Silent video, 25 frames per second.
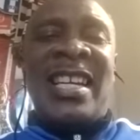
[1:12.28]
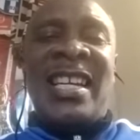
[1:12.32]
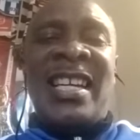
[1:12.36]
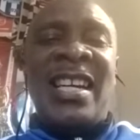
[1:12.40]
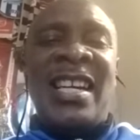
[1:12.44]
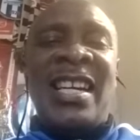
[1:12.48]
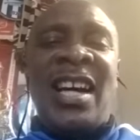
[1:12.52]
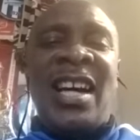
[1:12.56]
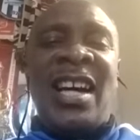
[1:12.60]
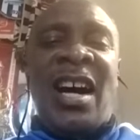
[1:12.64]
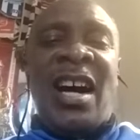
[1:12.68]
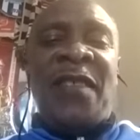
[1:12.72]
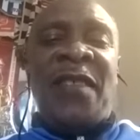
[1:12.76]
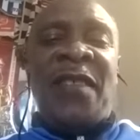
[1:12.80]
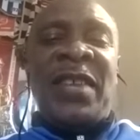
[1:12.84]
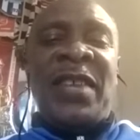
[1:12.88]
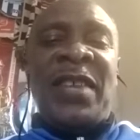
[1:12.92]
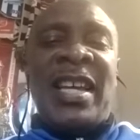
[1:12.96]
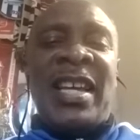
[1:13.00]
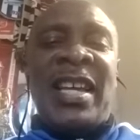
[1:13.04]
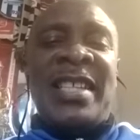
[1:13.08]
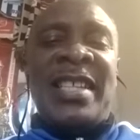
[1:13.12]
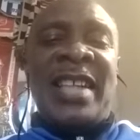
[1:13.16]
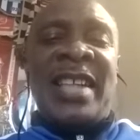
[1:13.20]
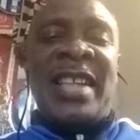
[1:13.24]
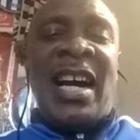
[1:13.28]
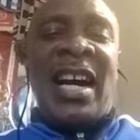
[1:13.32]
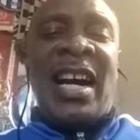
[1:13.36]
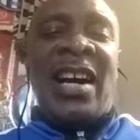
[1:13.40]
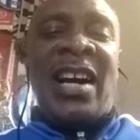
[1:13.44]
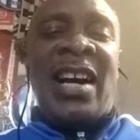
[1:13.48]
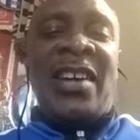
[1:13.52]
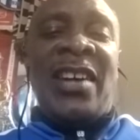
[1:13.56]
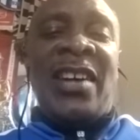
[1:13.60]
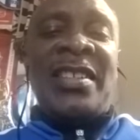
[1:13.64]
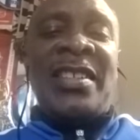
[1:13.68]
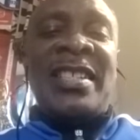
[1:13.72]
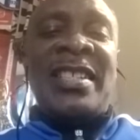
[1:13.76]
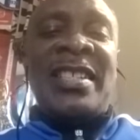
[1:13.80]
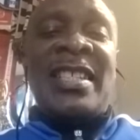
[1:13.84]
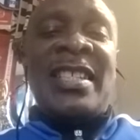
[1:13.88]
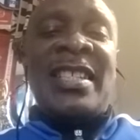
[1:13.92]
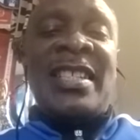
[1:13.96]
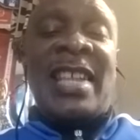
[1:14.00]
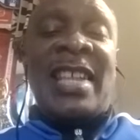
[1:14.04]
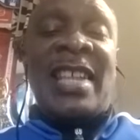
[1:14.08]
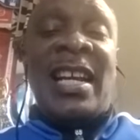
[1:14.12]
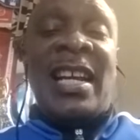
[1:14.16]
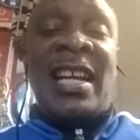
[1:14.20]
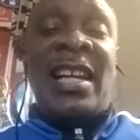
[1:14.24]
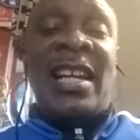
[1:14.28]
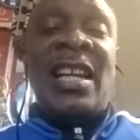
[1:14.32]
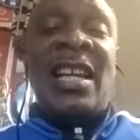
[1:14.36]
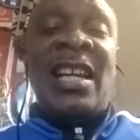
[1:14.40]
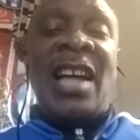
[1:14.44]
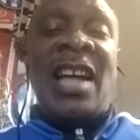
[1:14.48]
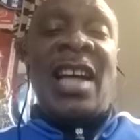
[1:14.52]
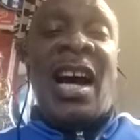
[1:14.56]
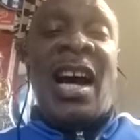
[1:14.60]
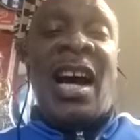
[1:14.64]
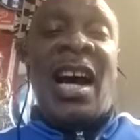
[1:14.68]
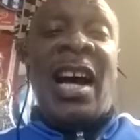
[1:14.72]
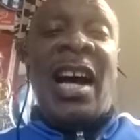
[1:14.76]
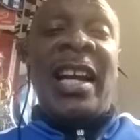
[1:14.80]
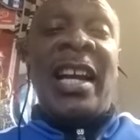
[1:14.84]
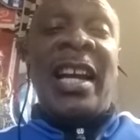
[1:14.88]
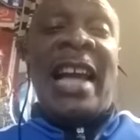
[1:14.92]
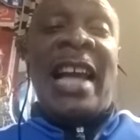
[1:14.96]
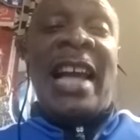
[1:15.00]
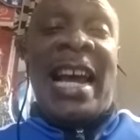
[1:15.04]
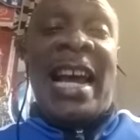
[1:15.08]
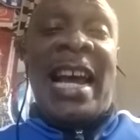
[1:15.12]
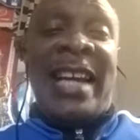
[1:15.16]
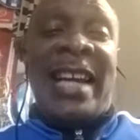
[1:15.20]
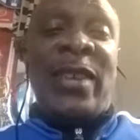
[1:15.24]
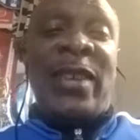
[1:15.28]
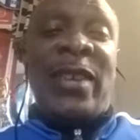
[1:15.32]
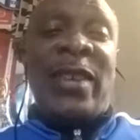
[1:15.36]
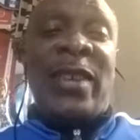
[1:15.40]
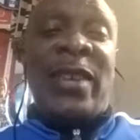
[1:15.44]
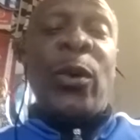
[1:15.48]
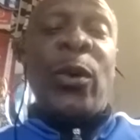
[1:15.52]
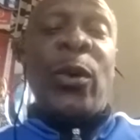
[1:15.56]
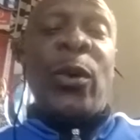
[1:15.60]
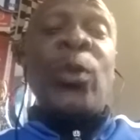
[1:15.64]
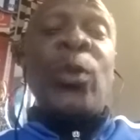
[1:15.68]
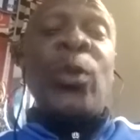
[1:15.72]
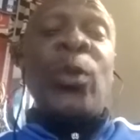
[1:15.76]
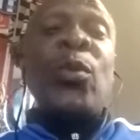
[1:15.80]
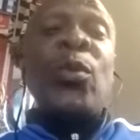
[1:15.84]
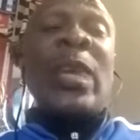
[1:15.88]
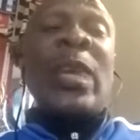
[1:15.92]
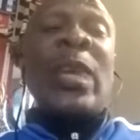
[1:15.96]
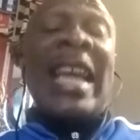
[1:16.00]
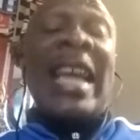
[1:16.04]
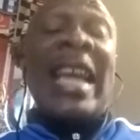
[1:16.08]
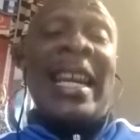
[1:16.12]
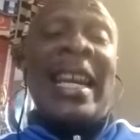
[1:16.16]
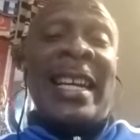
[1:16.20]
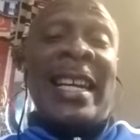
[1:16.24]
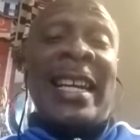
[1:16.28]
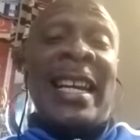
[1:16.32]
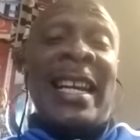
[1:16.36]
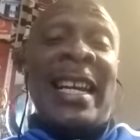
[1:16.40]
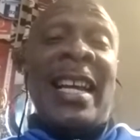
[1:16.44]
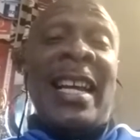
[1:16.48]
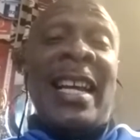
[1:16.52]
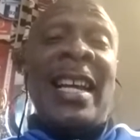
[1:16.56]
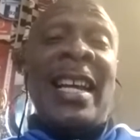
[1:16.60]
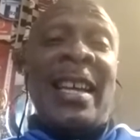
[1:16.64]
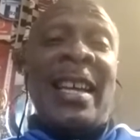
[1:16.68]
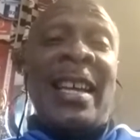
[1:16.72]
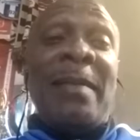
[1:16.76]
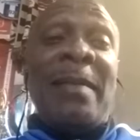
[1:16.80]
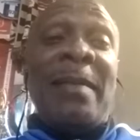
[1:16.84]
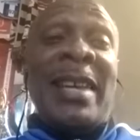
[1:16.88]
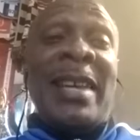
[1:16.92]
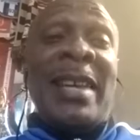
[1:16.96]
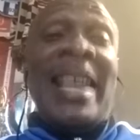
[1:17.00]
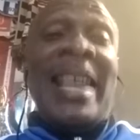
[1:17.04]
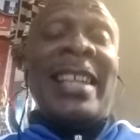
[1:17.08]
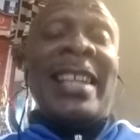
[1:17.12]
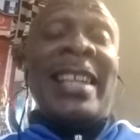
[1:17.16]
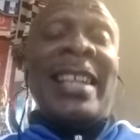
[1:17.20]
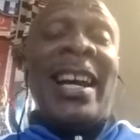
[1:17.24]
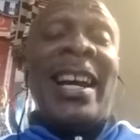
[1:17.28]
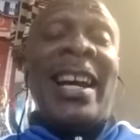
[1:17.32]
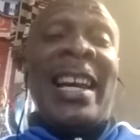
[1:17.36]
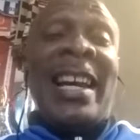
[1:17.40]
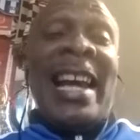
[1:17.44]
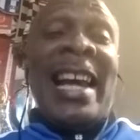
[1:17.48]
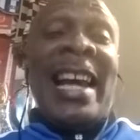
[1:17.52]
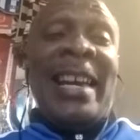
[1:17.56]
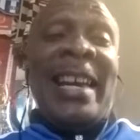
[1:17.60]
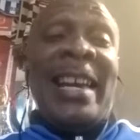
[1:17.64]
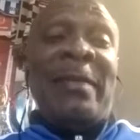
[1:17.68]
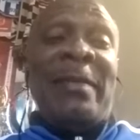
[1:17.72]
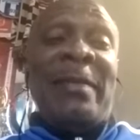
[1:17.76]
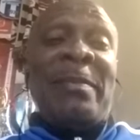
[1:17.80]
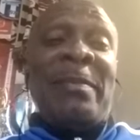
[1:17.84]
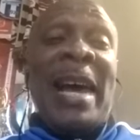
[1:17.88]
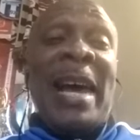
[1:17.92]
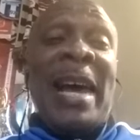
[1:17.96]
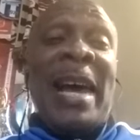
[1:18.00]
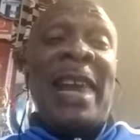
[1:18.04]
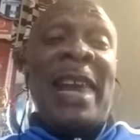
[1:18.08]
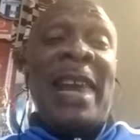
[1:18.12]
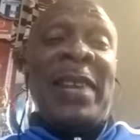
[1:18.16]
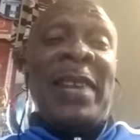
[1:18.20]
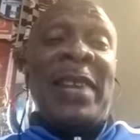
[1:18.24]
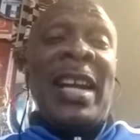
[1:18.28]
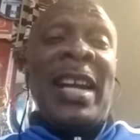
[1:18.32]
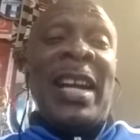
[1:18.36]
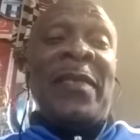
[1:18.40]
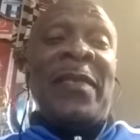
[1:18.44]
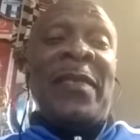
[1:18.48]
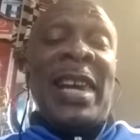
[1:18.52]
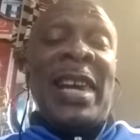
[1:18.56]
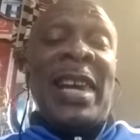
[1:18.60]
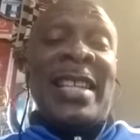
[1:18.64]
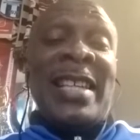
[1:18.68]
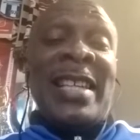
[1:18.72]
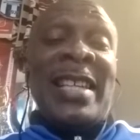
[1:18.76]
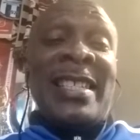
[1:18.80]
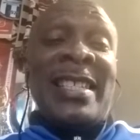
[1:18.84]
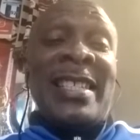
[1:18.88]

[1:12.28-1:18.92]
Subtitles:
of kids are still online, those who can get online by having a device.